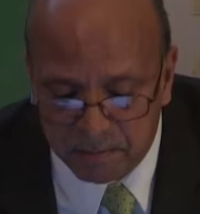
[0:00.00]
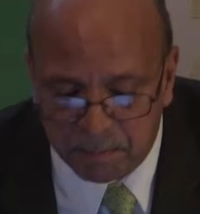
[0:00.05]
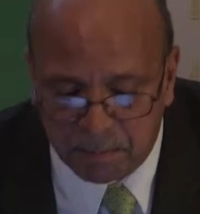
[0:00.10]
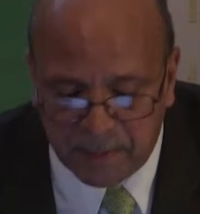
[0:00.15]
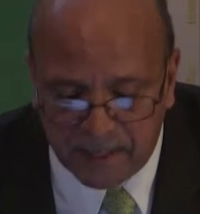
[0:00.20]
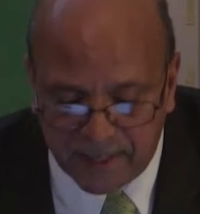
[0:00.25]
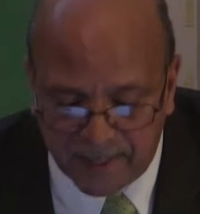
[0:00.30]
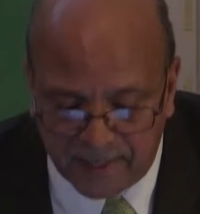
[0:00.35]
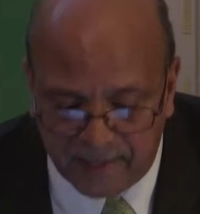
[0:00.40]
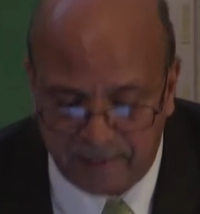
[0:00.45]

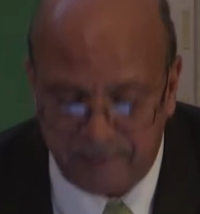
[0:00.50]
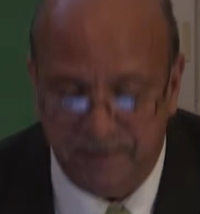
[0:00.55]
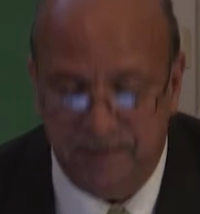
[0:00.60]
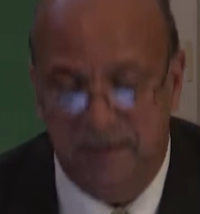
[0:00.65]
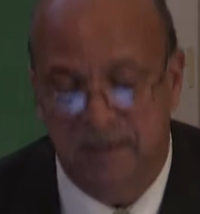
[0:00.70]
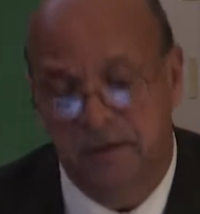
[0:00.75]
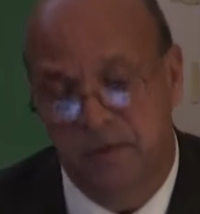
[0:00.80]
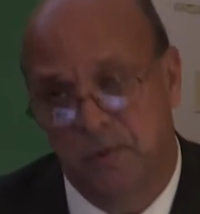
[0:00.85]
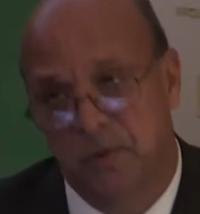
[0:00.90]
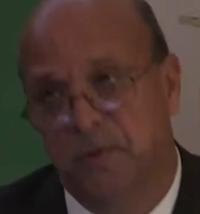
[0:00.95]
plate,
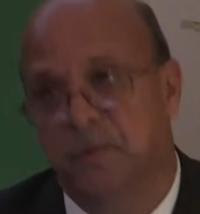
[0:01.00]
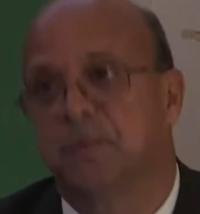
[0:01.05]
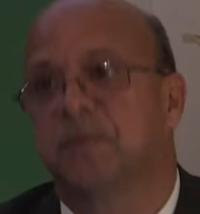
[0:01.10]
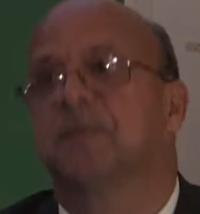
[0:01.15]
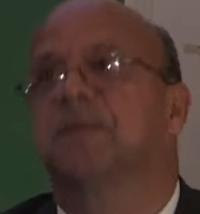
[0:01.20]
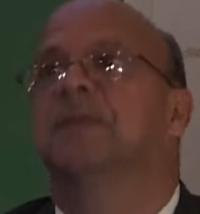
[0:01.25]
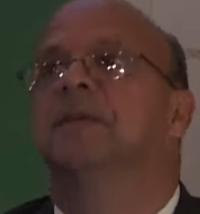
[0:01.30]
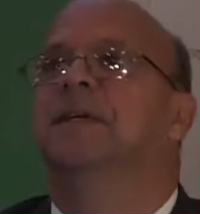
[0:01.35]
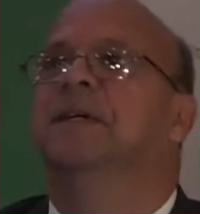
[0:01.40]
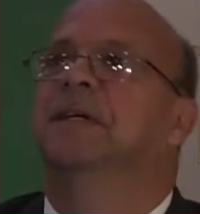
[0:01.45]
which
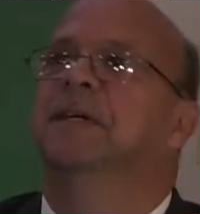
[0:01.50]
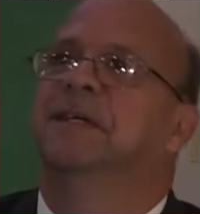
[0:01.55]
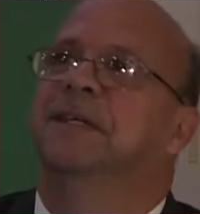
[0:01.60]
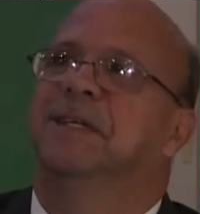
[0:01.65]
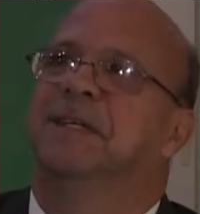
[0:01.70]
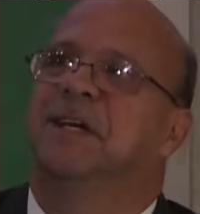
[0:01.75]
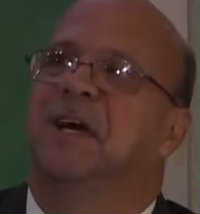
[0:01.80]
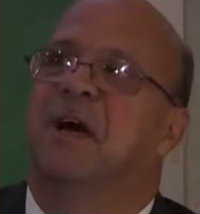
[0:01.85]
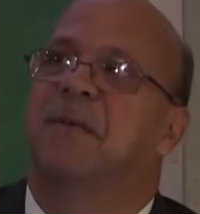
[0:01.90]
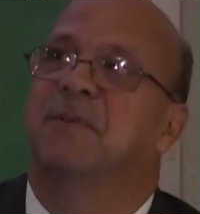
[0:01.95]
was
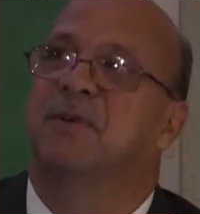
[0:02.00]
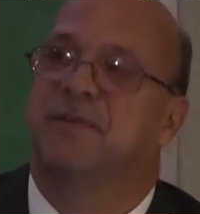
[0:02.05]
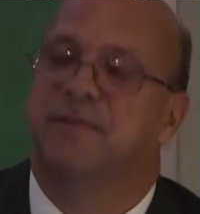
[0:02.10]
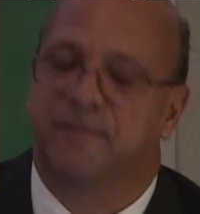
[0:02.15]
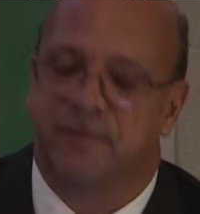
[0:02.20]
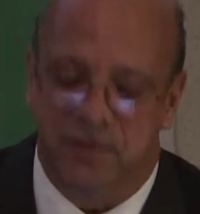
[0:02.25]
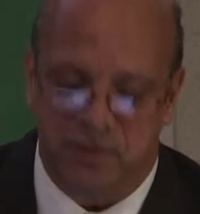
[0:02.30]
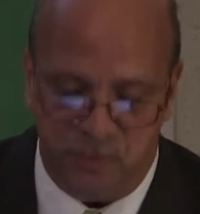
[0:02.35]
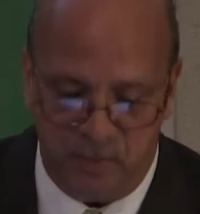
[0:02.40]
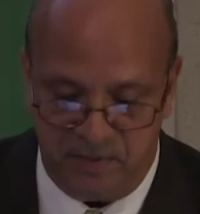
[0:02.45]
commonly
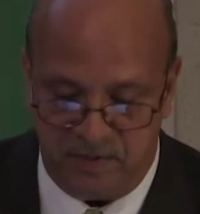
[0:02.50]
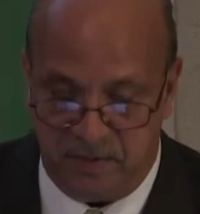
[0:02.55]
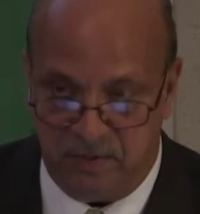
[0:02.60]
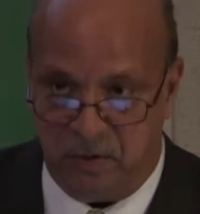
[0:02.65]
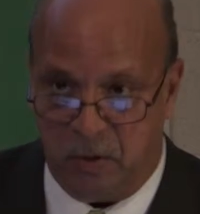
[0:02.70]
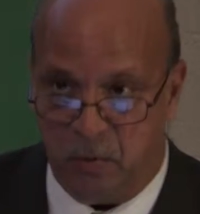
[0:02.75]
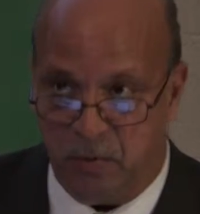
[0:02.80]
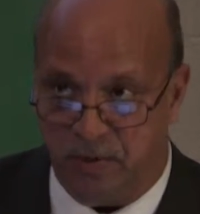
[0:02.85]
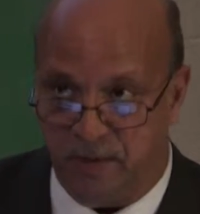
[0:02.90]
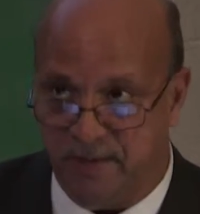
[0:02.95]
referred to as a
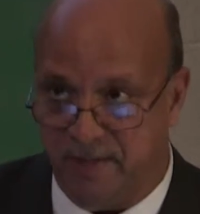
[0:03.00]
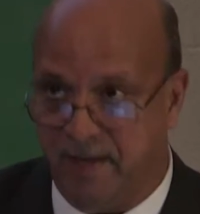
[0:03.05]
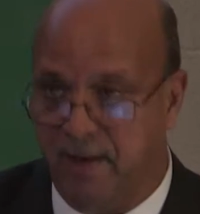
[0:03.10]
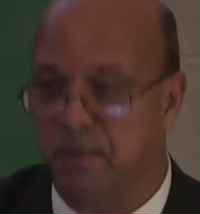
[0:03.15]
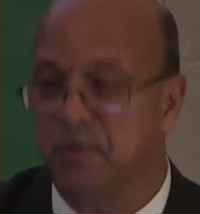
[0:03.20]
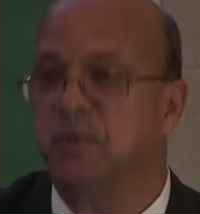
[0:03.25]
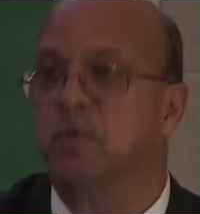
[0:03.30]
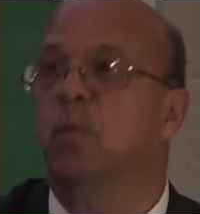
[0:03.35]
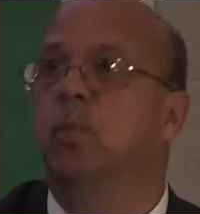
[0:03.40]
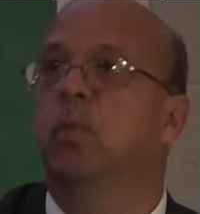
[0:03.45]
donut, that
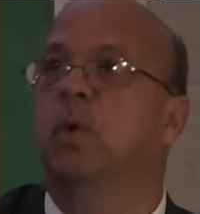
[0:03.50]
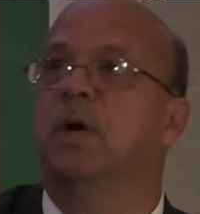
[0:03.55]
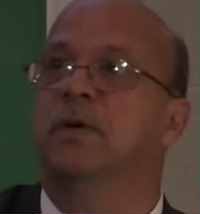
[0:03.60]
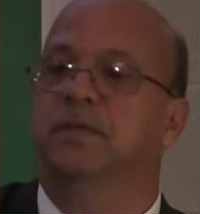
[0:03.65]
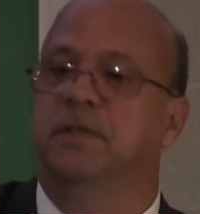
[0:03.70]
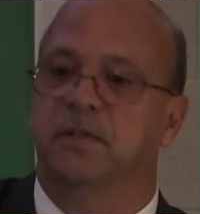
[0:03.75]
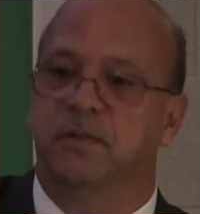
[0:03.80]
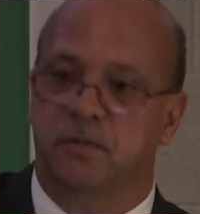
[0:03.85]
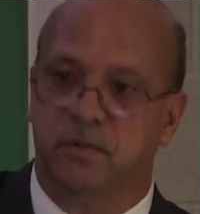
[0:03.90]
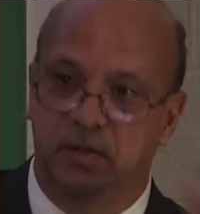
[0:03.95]
was
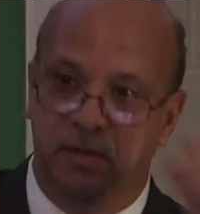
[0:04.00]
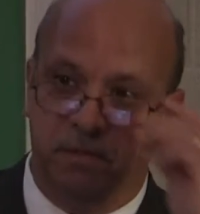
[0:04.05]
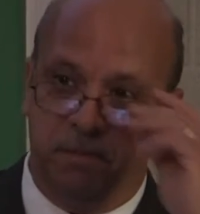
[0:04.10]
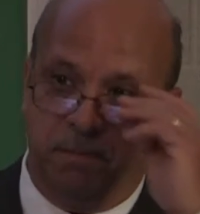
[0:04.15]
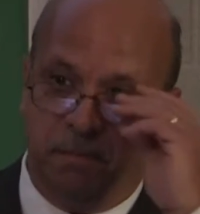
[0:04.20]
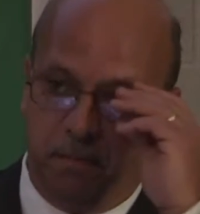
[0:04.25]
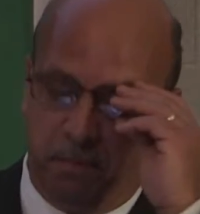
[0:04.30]
welded to the